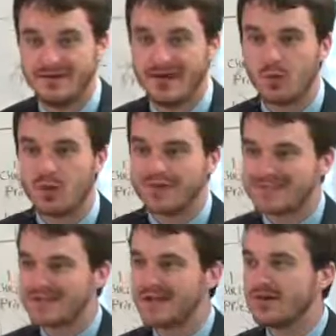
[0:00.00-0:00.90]
They were
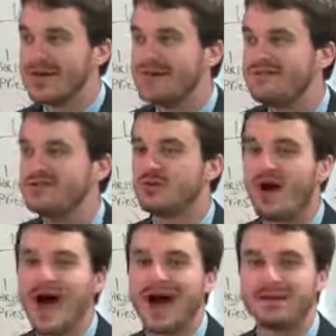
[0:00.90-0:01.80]
these little
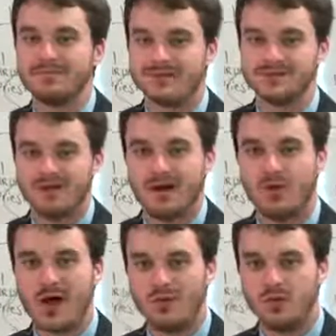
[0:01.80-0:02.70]
individual atoms
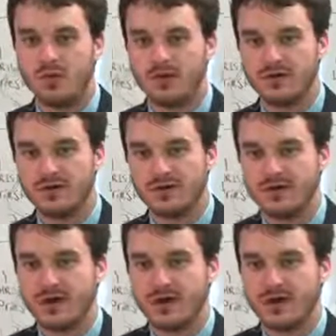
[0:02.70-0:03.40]
around the world,